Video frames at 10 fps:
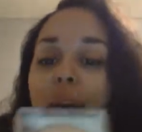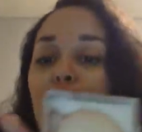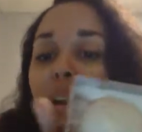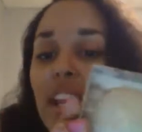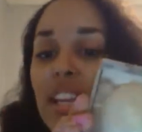
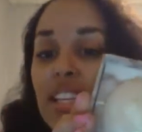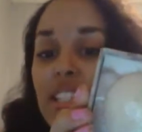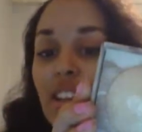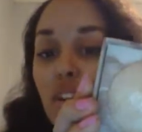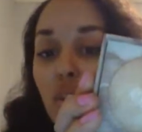But it
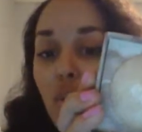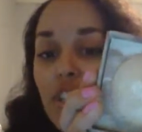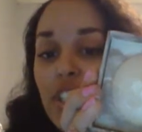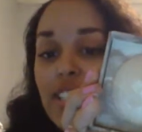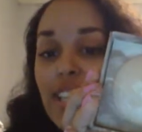is a
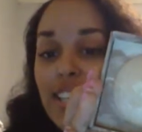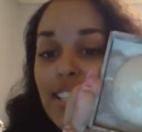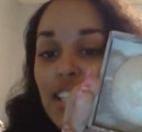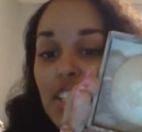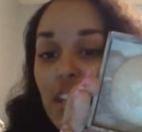gorgeous, like I
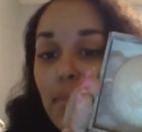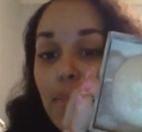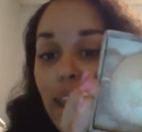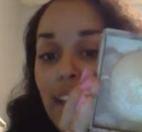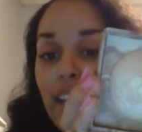said,
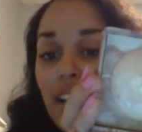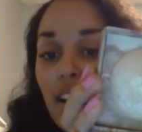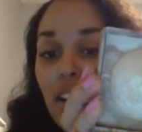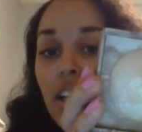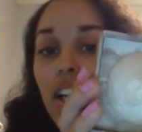champagne-y
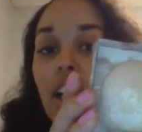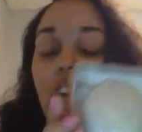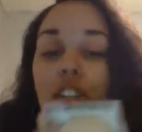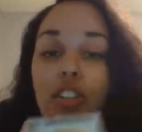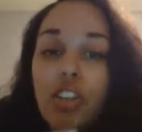color.
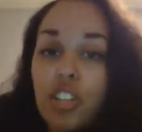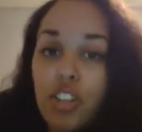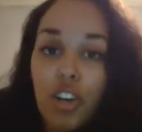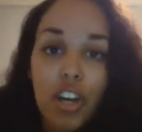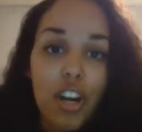Looks
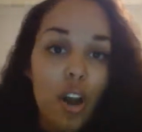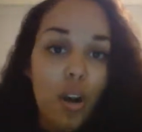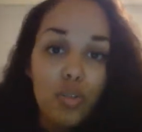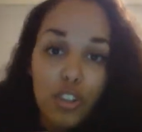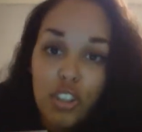good
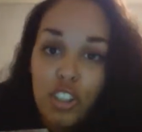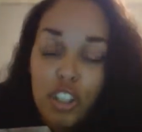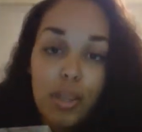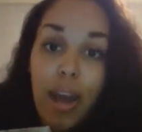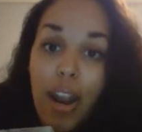on
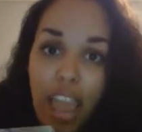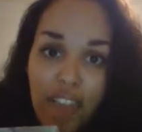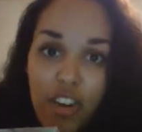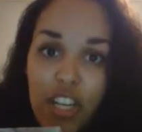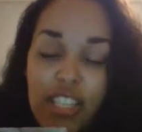just about
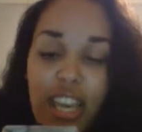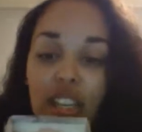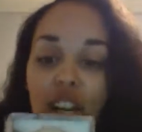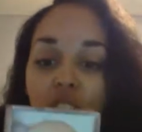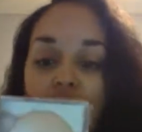every
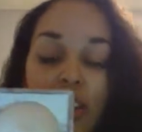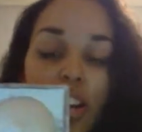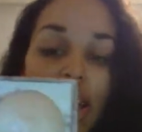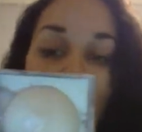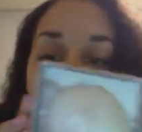skin
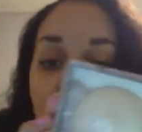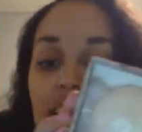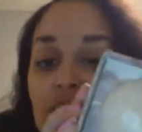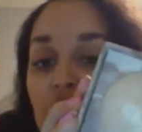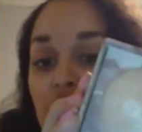color, and
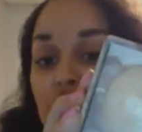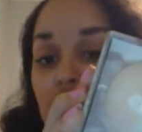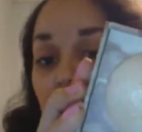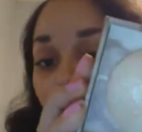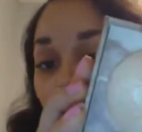it's
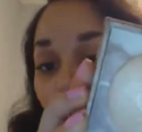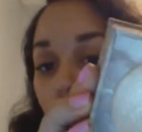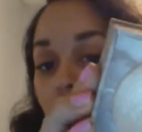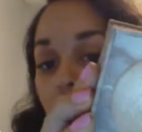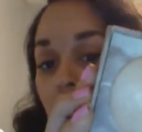just
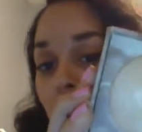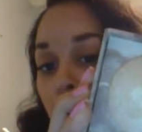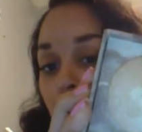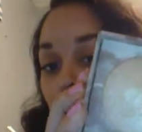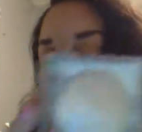really
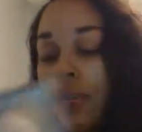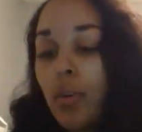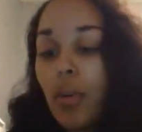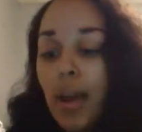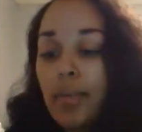
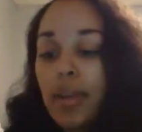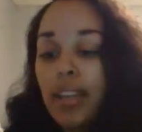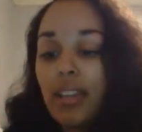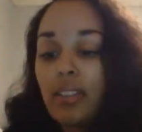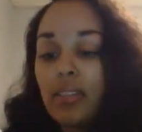beautiful. I
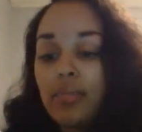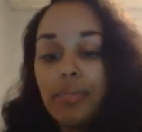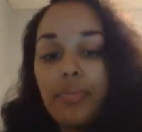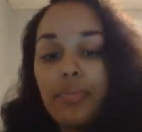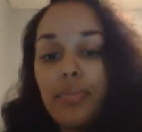mean,
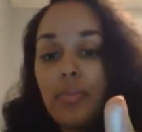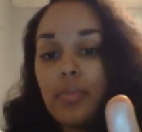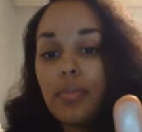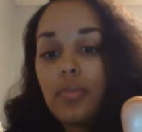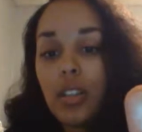
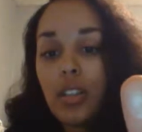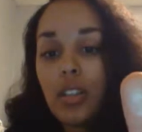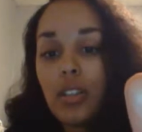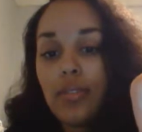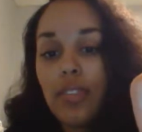
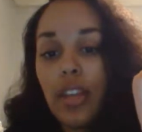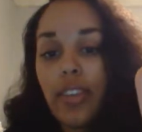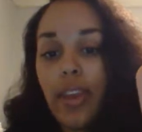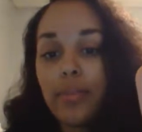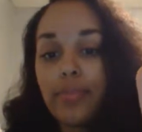look at
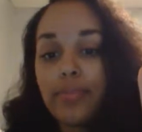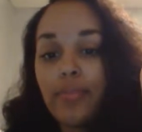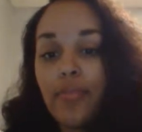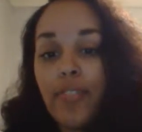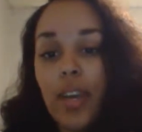that.
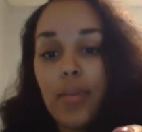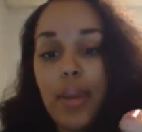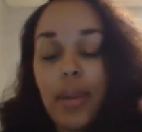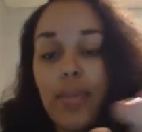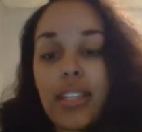Very
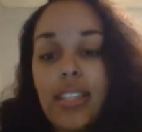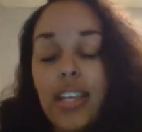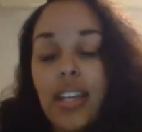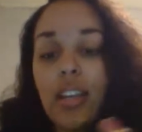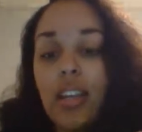
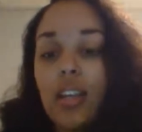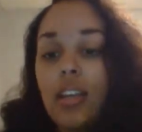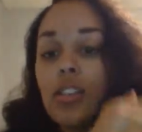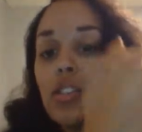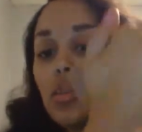pigmented,
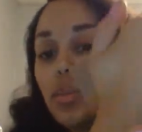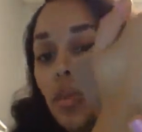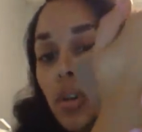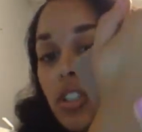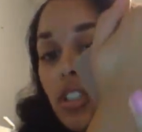super
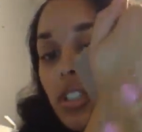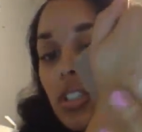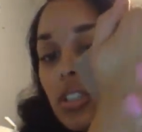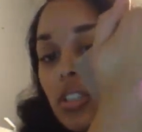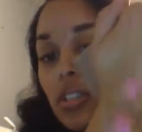
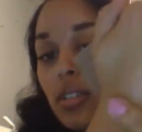gorgeous.